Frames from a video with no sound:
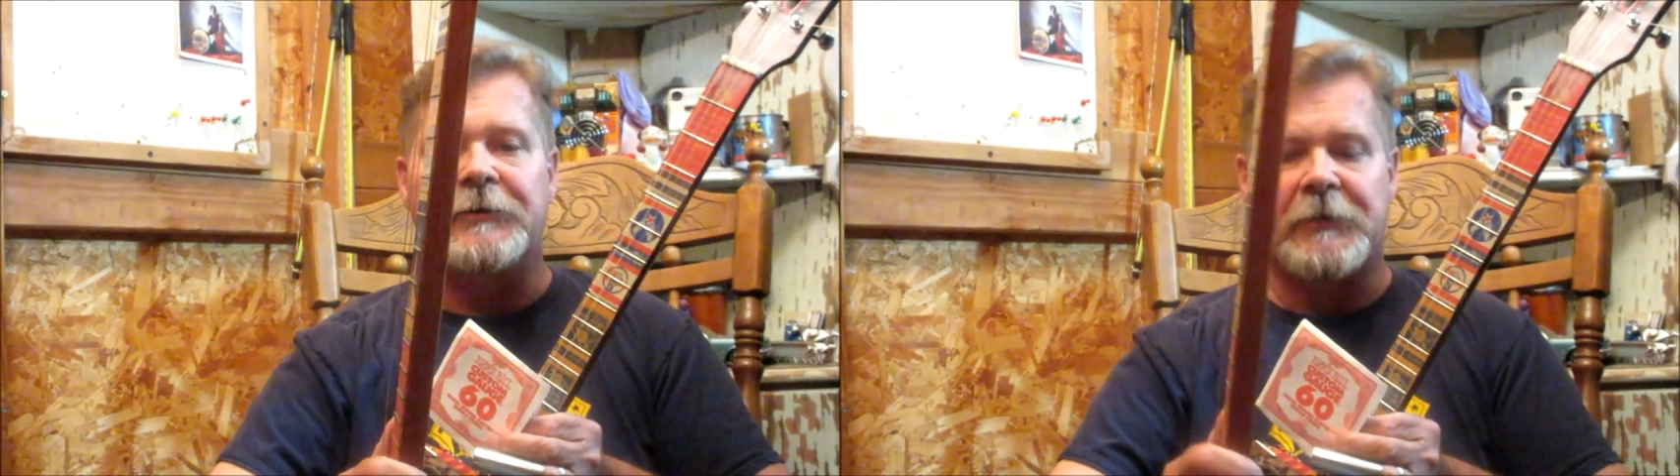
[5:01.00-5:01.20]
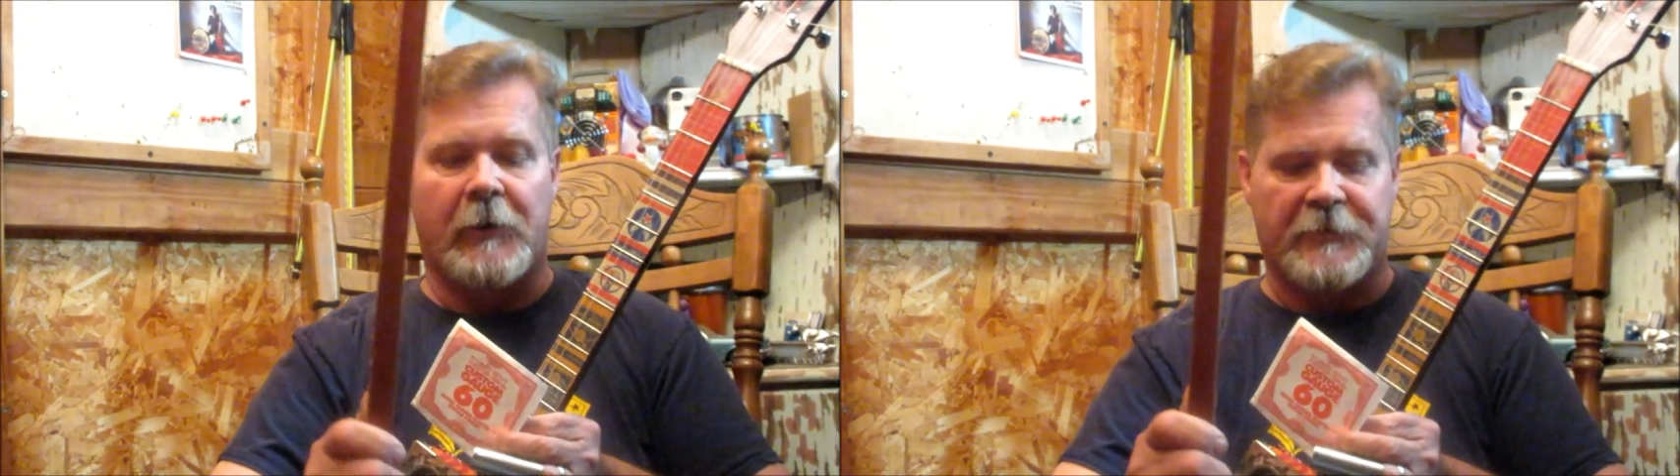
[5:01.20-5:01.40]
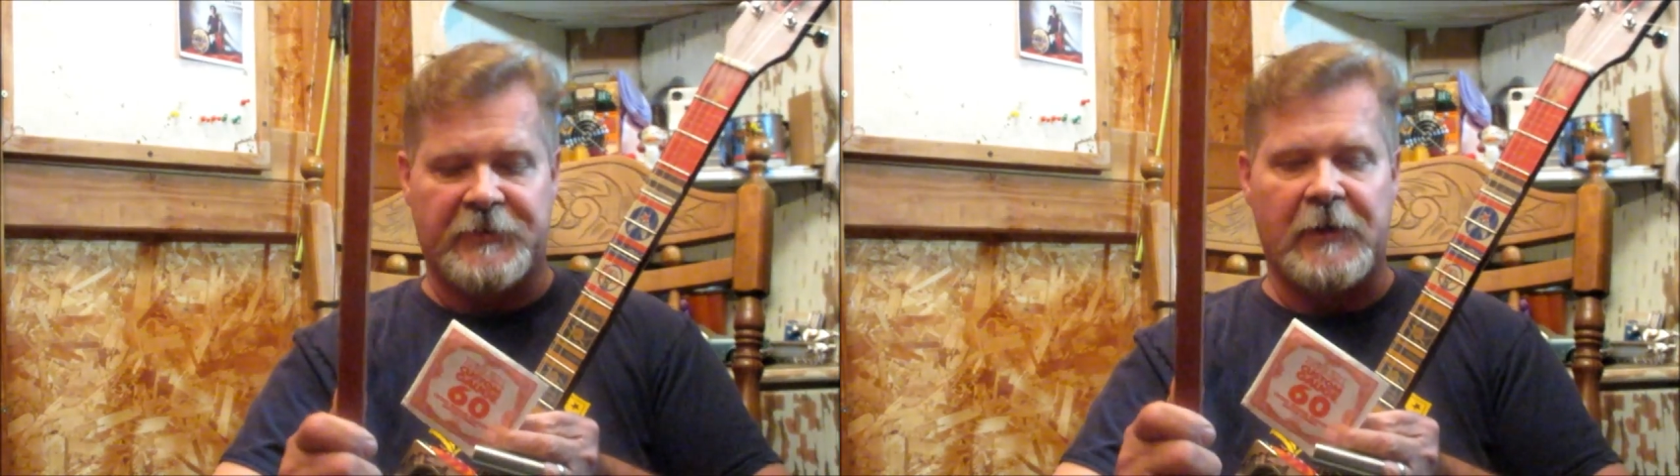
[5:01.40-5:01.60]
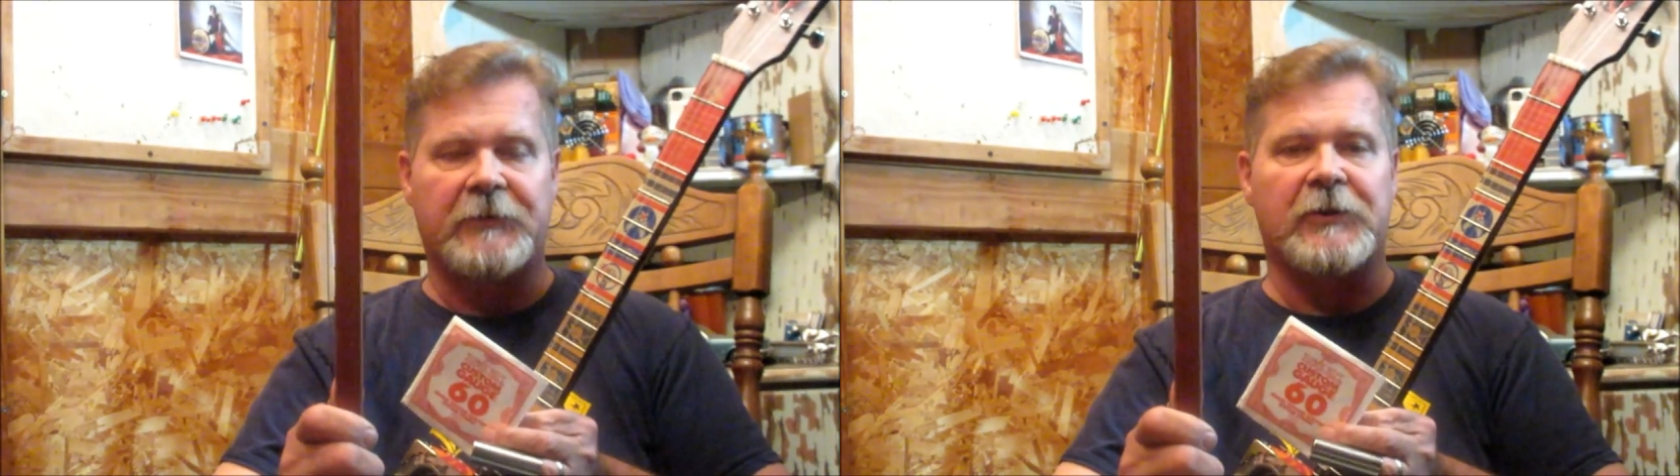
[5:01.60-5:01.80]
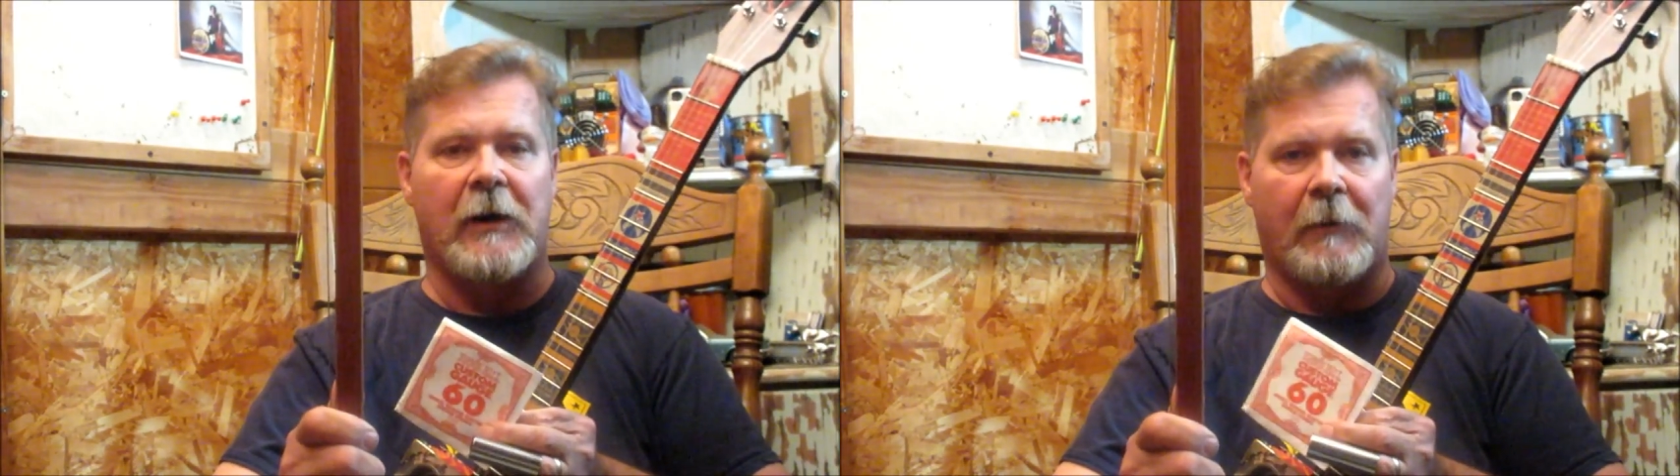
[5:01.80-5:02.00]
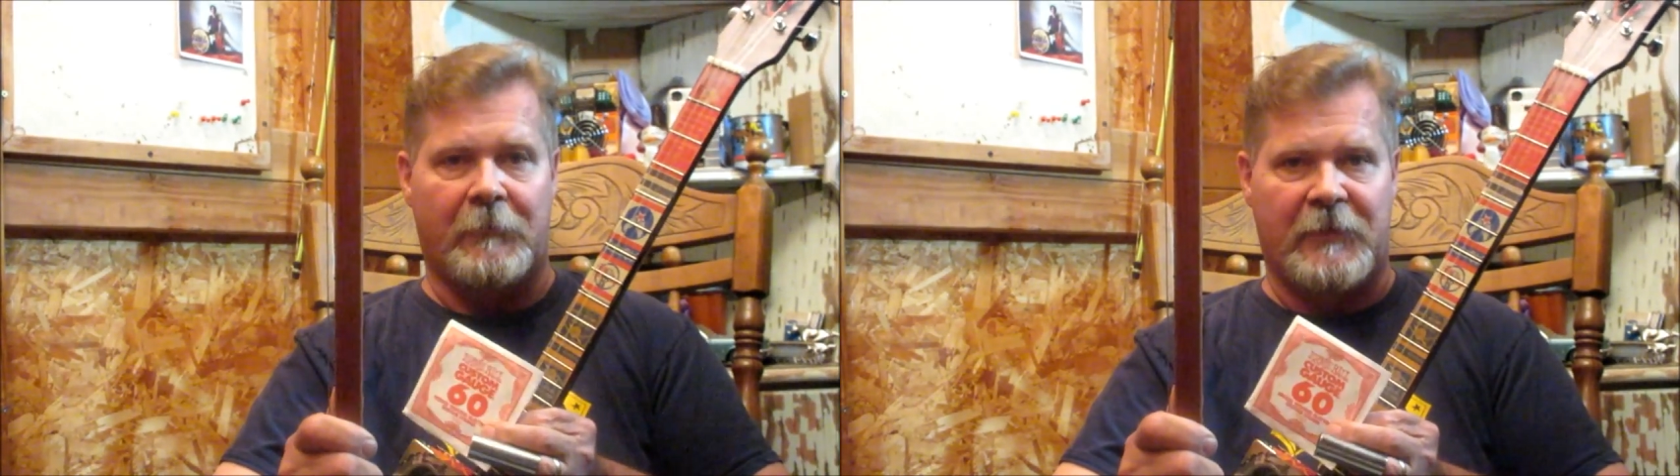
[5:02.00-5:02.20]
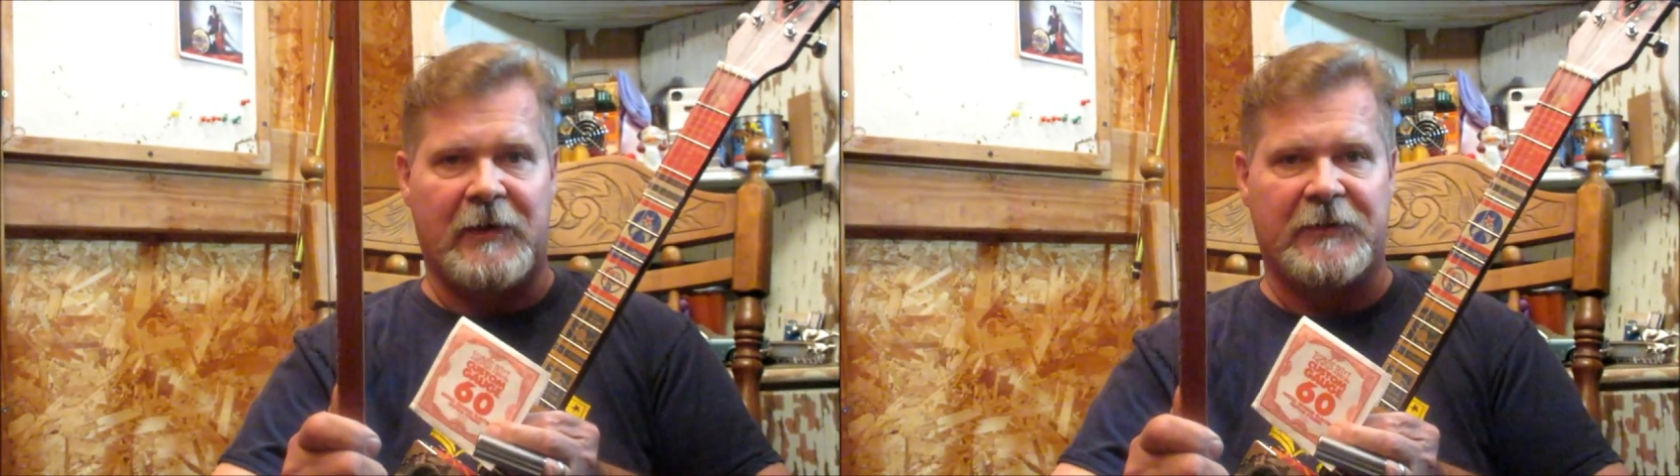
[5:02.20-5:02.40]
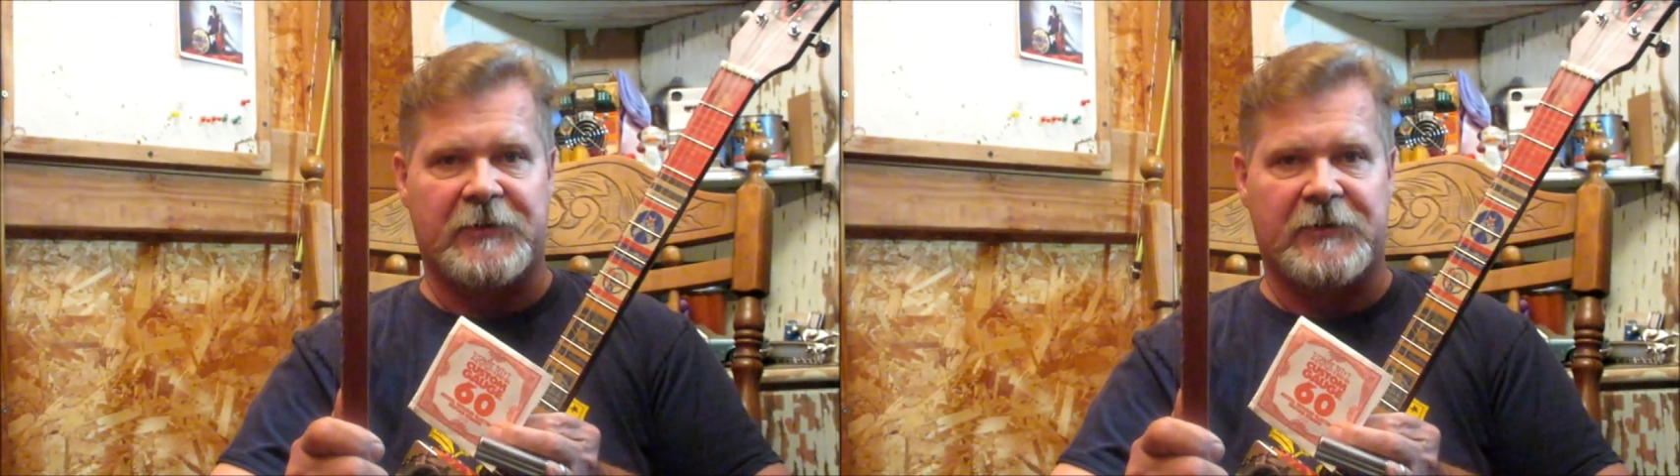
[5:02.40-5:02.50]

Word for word: start cinching up this